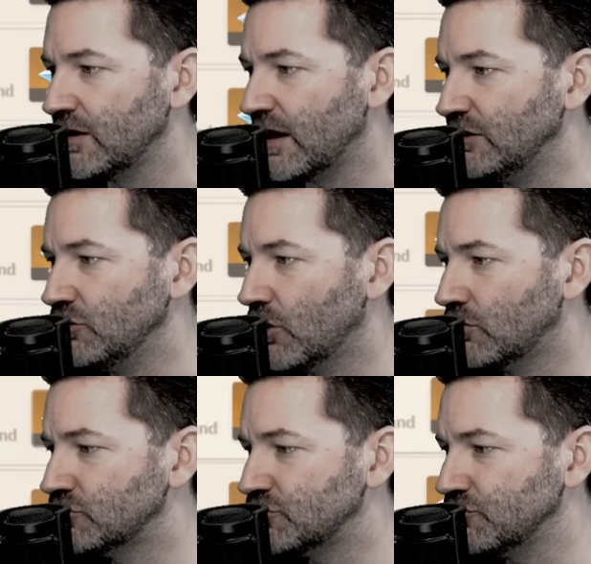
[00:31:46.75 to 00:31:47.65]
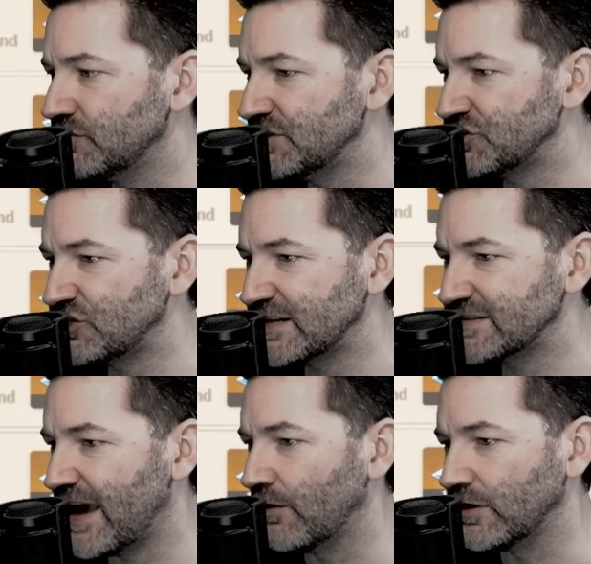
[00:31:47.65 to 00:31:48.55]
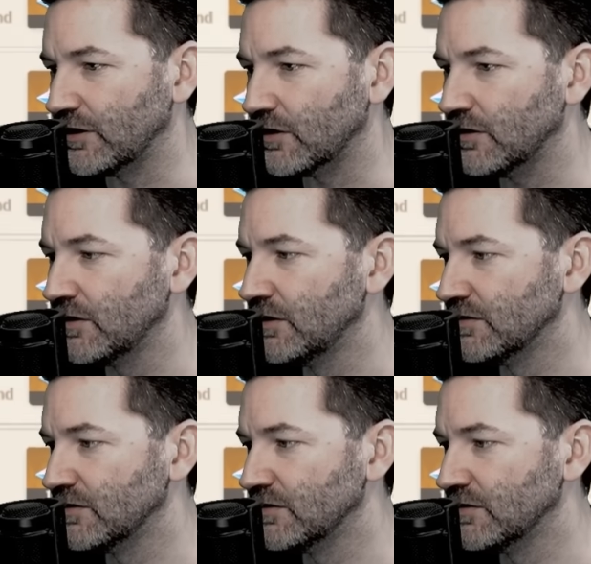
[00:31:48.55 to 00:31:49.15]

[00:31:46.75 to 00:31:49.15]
and you go to this chest count here,